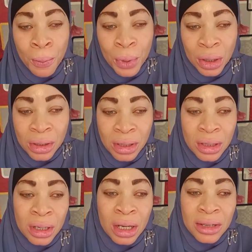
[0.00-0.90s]
But
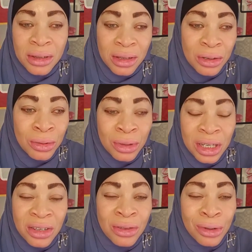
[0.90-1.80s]
still,
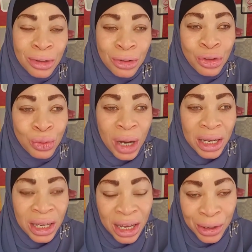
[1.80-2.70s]
it's not
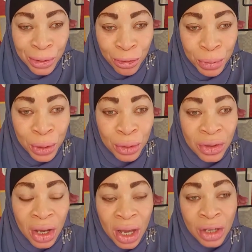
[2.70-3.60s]
usually enough,
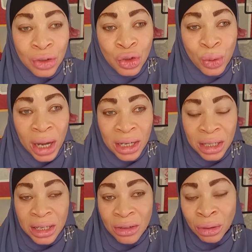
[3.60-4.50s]
because usually
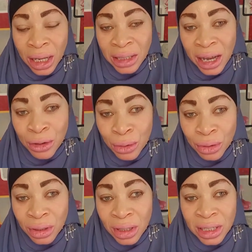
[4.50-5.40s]
this
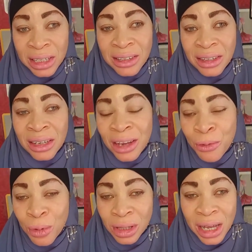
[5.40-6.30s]
glutathione is in a
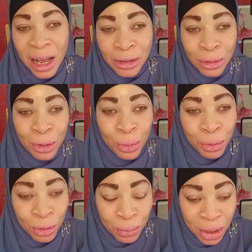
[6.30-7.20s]
water
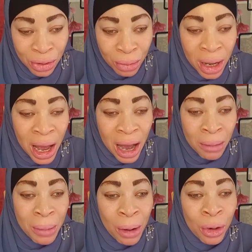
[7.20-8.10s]
soluble medium.
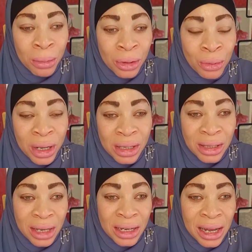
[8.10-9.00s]
And remember, we
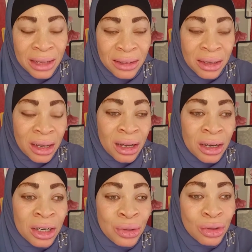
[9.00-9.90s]
said that
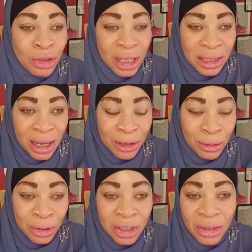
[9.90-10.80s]
reduced
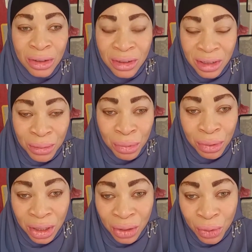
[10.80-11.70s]
glutathione is not
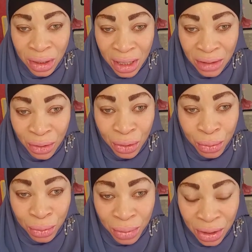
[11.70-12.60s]
stable in water
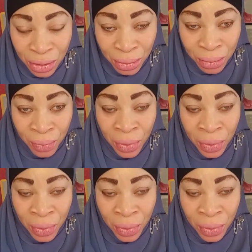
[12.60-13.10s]
soluble medium.